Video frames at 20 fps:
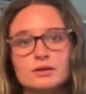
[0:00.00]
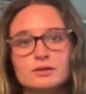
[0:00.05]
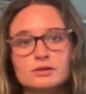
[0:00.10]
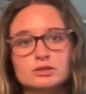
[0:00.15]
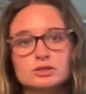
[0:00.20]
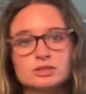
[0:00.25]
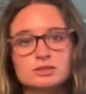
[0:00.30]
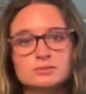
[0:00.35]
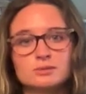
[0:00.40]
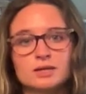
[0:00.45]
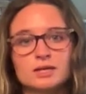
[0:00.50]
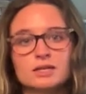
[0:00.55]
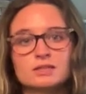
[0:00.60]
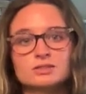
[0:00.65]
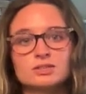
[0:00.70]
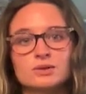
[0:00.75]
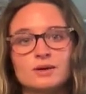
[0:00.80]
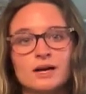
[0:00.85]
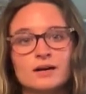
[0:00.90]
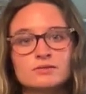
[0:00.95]
just because
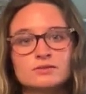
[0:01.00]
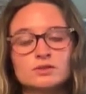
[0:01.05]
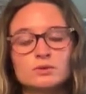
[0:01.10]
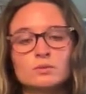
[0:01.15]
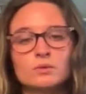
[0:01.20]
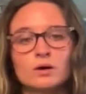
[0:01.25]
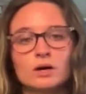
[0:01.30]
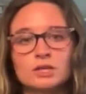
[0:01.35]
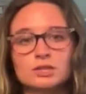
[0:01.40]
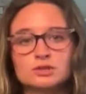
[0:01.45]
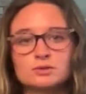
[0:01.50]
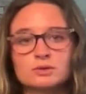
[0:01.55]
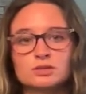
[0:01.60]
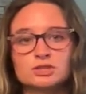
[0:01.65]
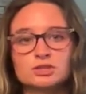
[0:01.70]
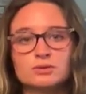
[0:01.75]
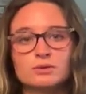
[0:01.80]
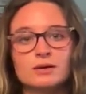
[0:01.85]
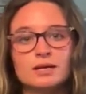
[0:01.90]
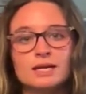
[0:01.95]
you have to watch what
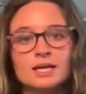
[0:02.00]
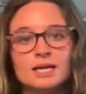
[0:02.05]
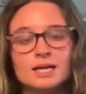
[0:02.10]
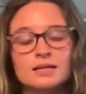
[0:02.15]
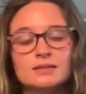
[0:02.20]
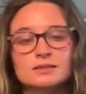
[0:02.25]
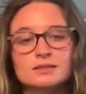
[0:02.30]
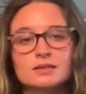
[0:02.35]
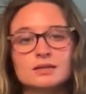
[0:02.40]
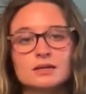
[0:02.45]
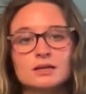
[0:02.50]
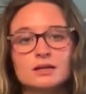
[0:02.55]
you eat